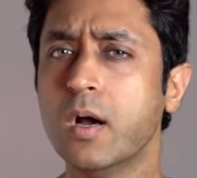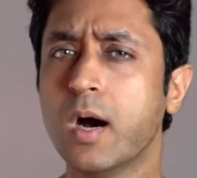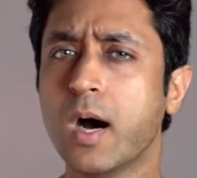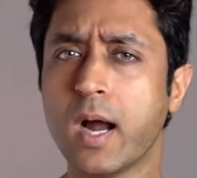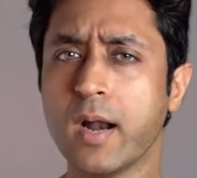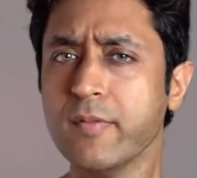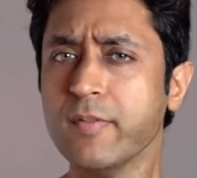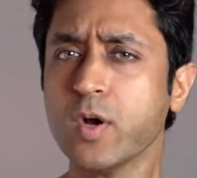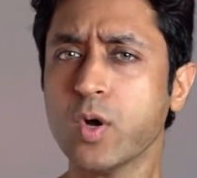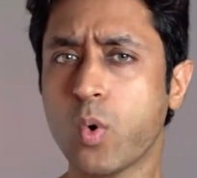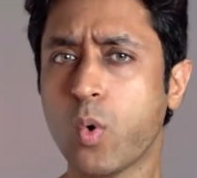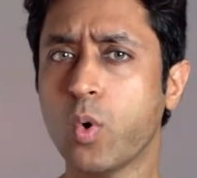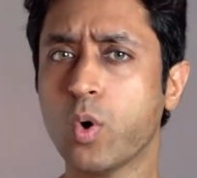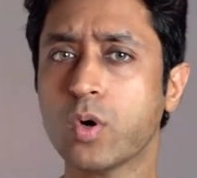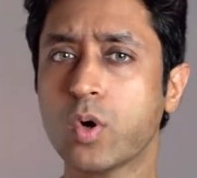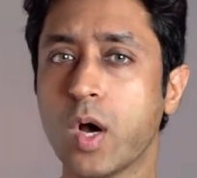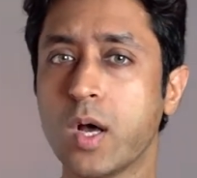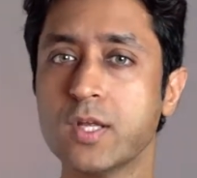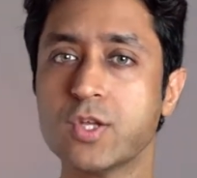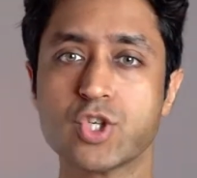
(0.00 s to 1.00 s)
Under the core
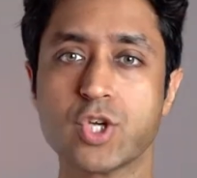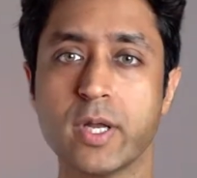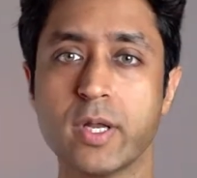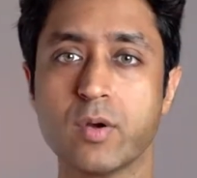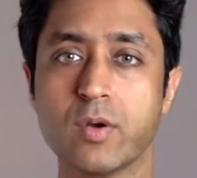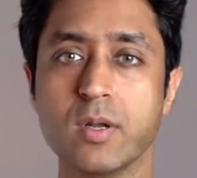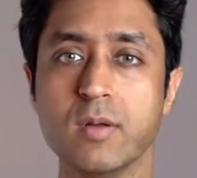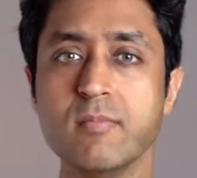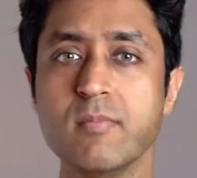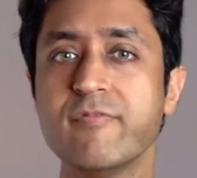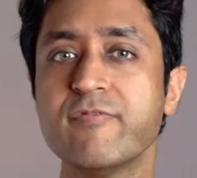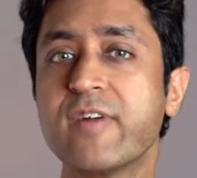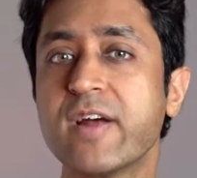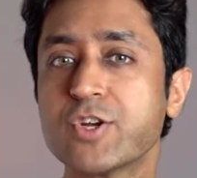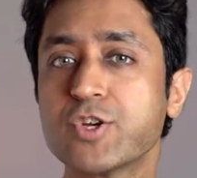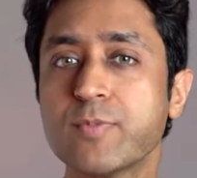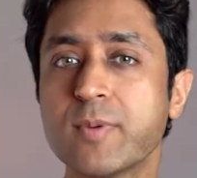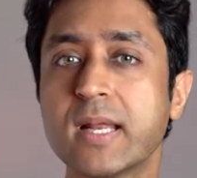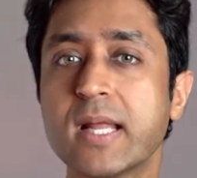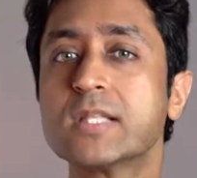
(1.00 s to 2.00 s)
college curriculum,
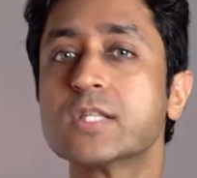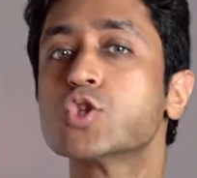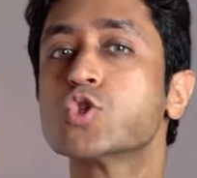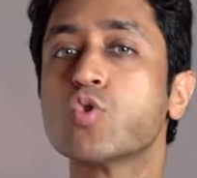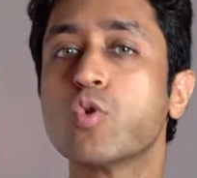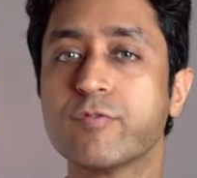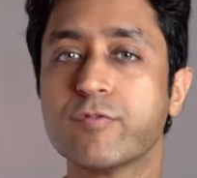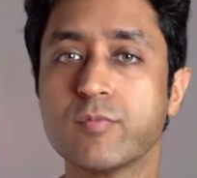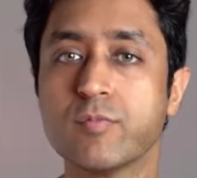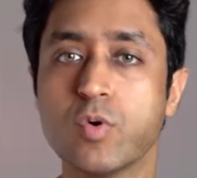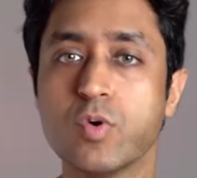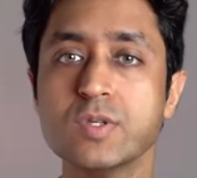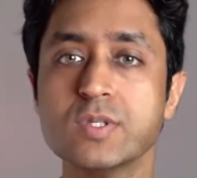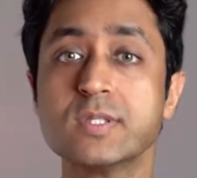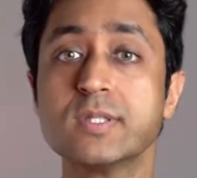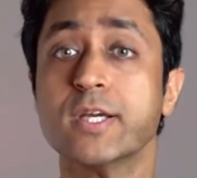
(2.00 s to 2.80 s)
freshmen and sophomores,